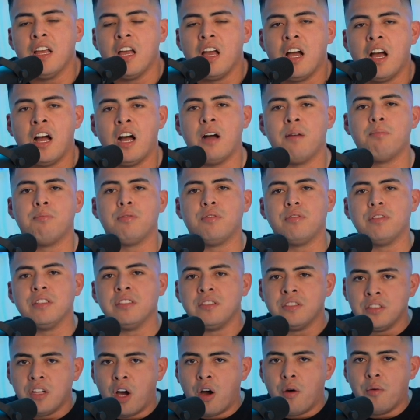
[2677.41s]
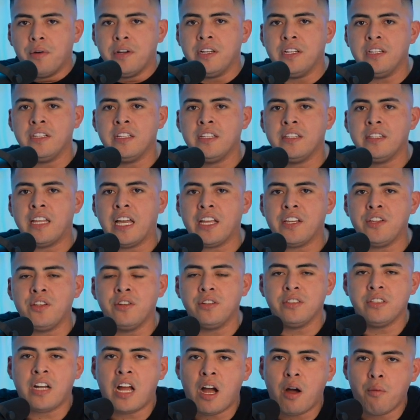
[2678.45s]
Humble is knowing that you're
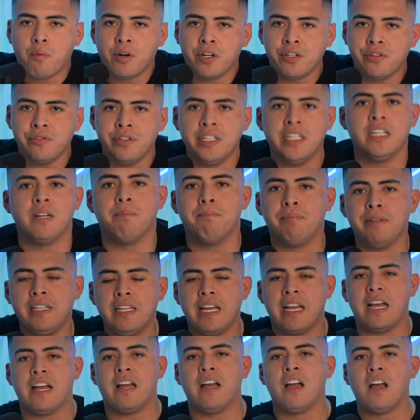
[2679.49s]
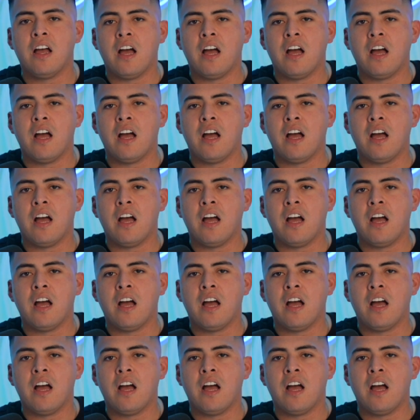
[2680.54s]
not where you need to be at.